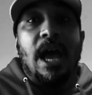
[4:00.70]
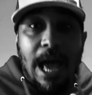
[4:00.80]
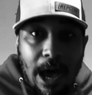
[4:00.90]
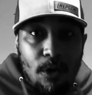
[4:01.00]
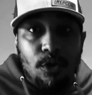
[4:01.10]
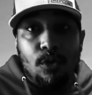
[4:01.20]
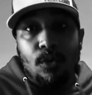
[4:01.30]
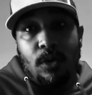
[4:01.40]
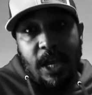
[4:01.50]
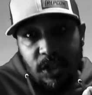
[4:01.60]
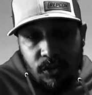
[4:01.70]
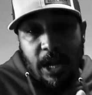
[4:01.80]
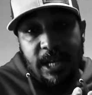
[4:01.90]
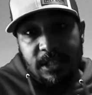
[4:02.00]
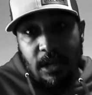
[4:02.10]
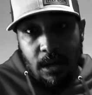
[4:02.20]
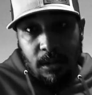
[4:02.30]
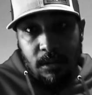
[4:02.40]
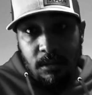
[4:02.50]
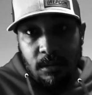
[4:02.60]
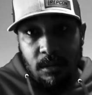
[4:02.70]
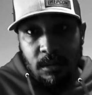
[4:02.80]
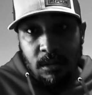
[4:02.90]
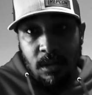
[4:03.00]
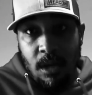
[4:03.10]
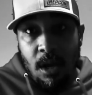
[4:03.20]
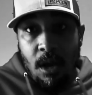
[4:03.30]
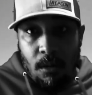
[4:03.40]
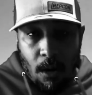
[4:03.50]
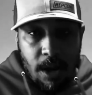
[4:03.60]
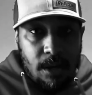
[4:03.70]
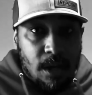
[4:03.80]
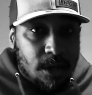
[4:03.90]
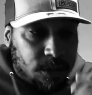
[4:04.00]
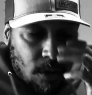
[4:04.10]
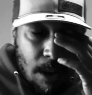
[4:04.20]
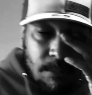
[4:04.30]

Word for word: how you extract this gun. Right? So